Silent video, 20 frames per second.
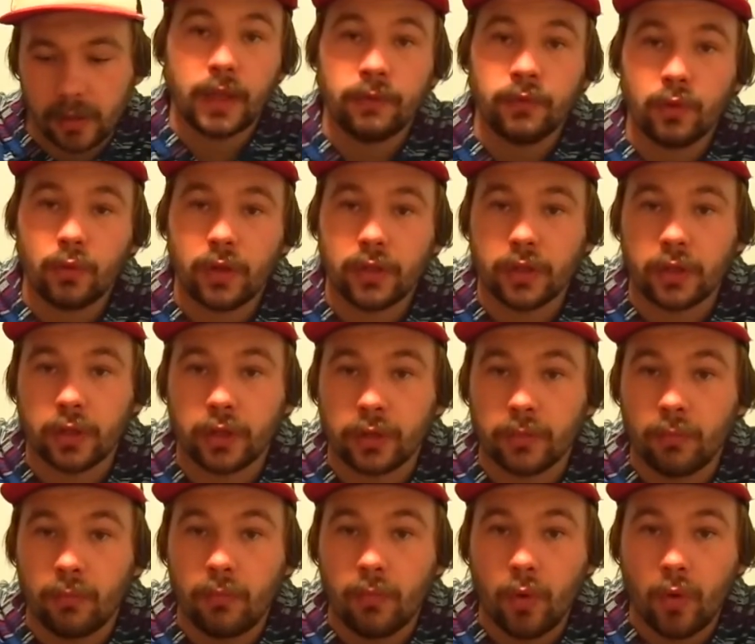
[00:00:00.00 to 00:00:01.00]
If you're wanting to learn
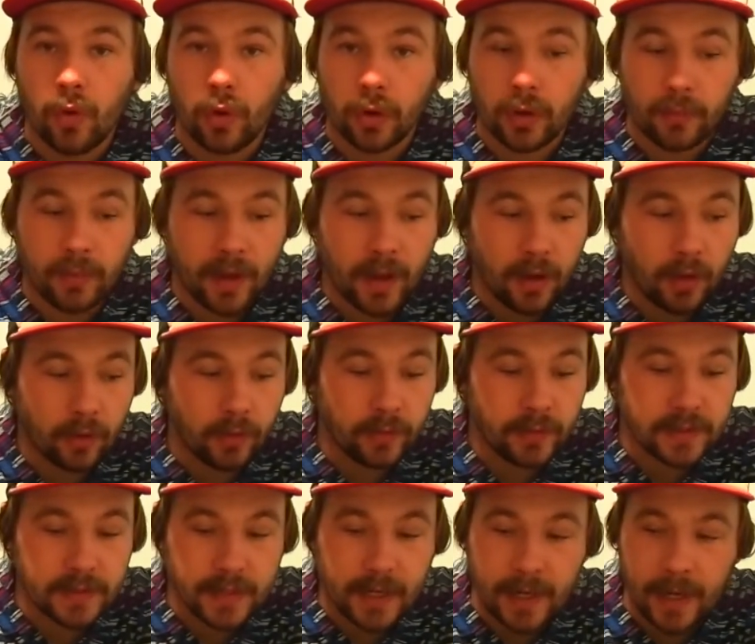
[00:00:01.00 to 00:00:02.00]
more about
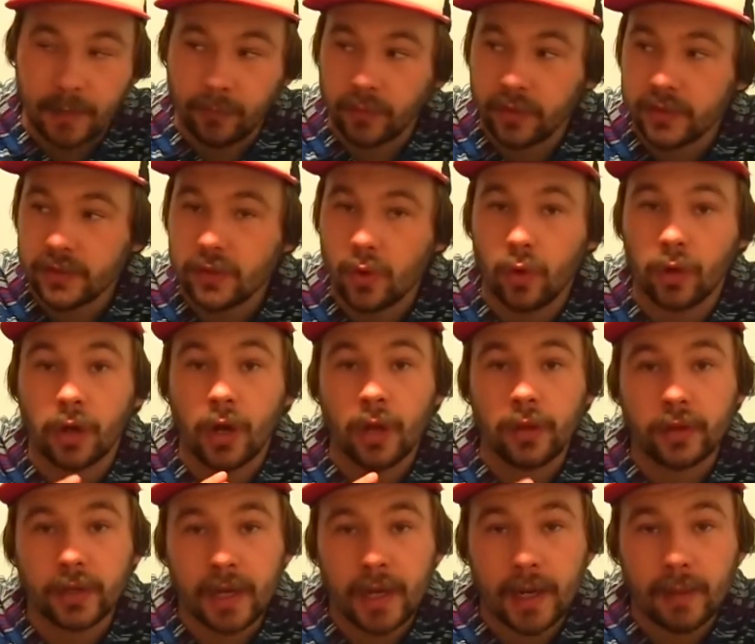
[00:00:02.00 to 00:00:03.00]
these cameras or
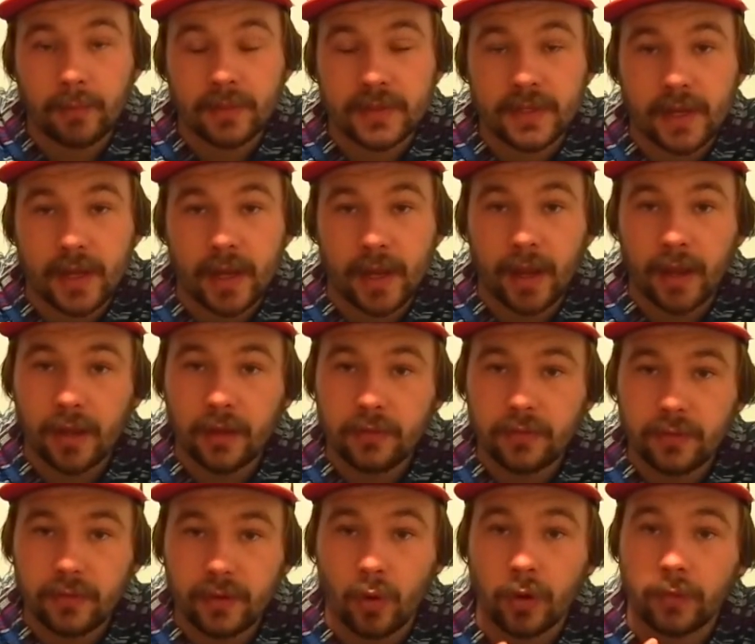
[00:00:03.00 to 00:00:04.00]
other cameras that I
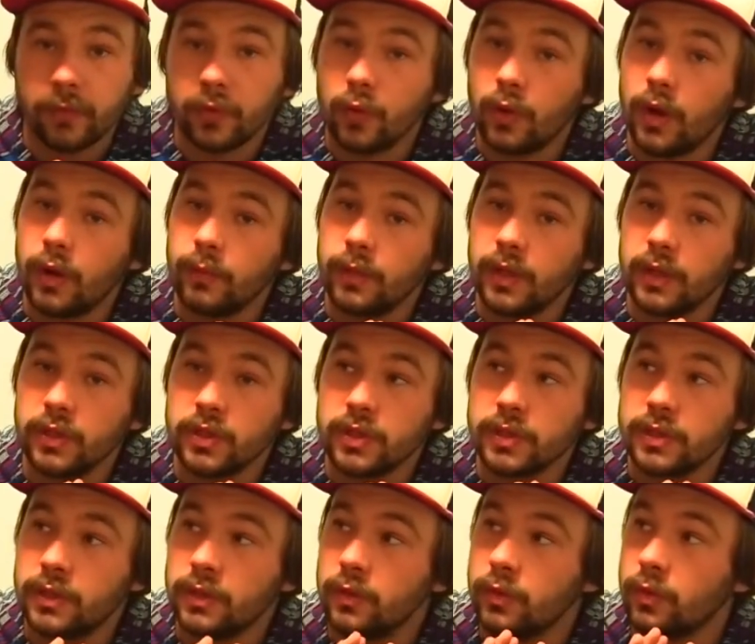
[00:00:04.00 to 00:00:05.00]
have, or if you want me to
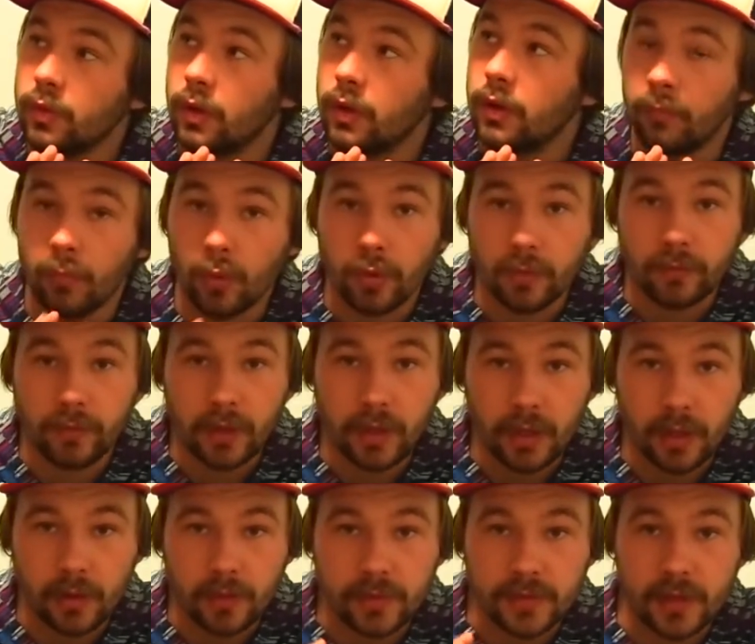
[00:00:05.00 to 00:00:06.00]
just do more
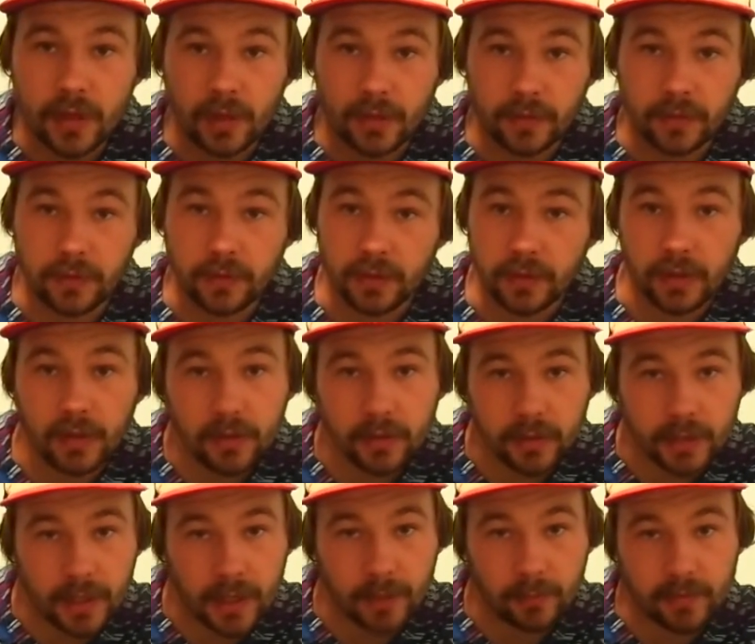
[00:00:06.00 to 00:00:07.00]
videos on the other
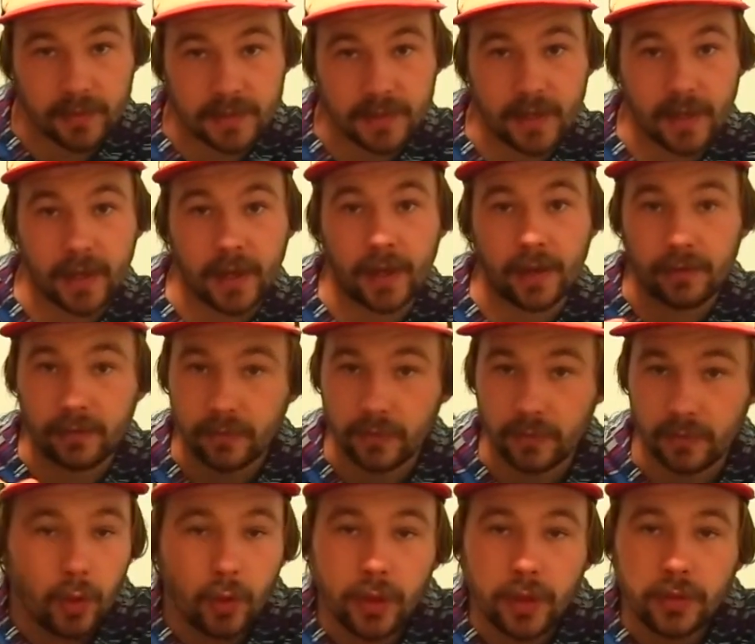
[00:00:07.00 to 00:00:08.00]
cameras that I have,
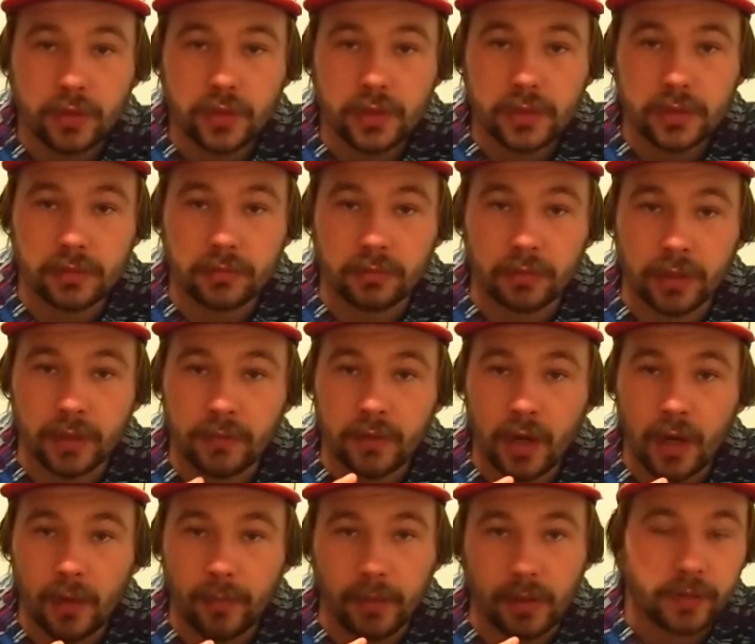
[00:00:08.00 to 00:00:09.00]
go ahead and just leave a
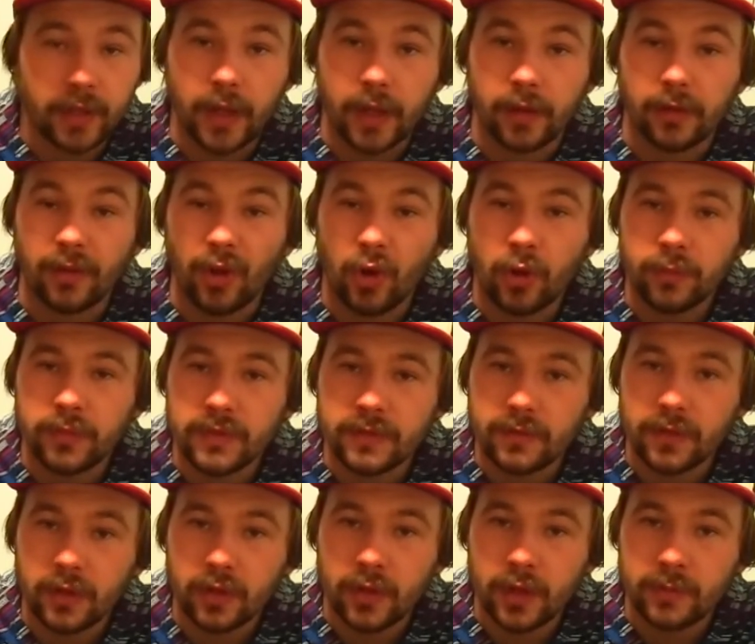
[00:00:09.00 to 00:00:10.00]
comment. Yeah, I hope this
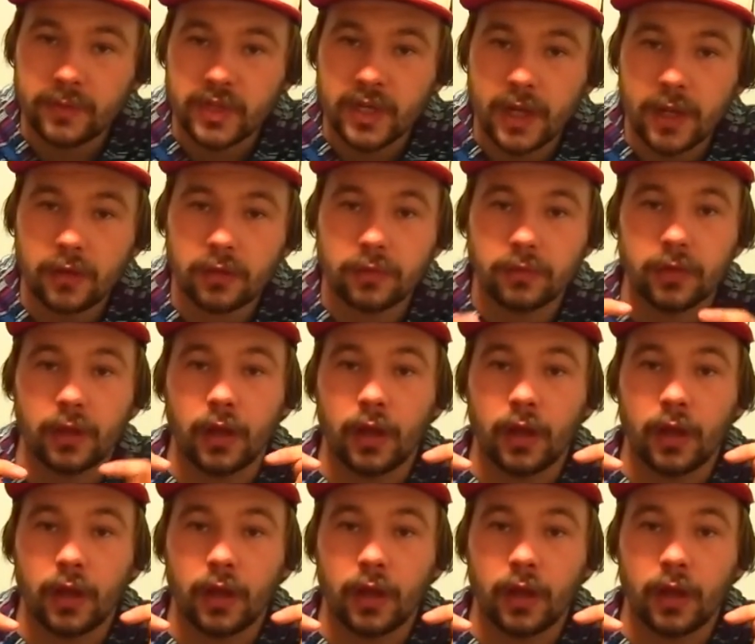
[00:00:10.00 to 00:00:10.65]
video helped you out.